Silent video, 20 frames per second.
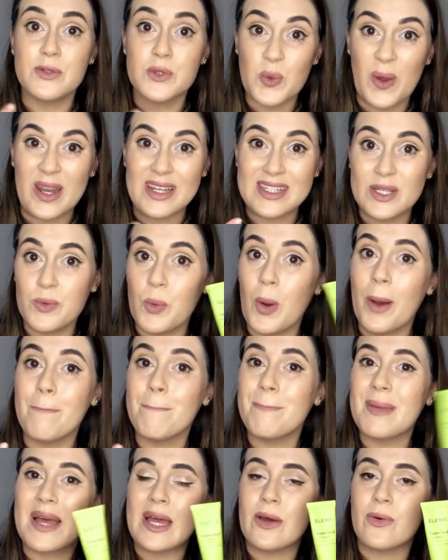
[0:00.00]
£21.
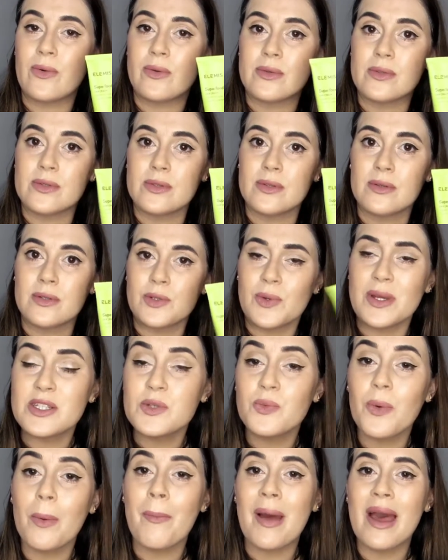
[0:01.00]

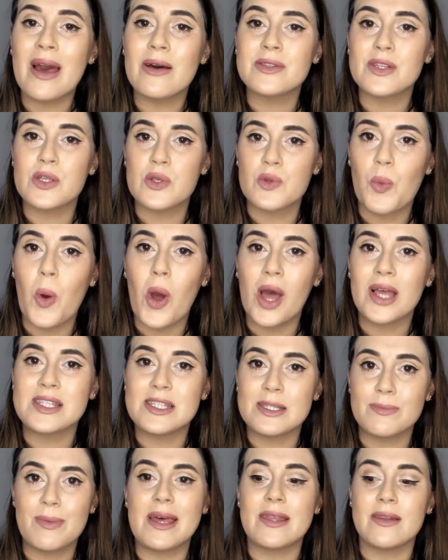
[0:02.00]
£21 is what I
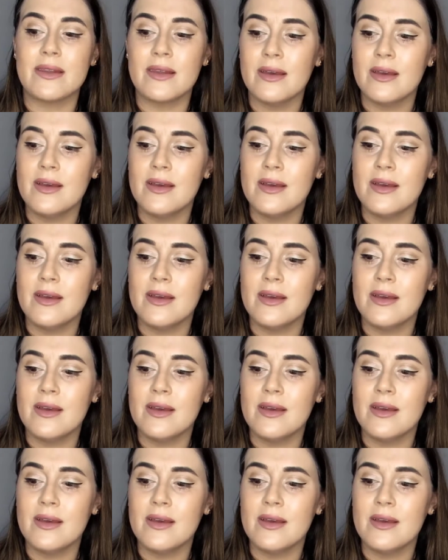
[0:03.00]
spent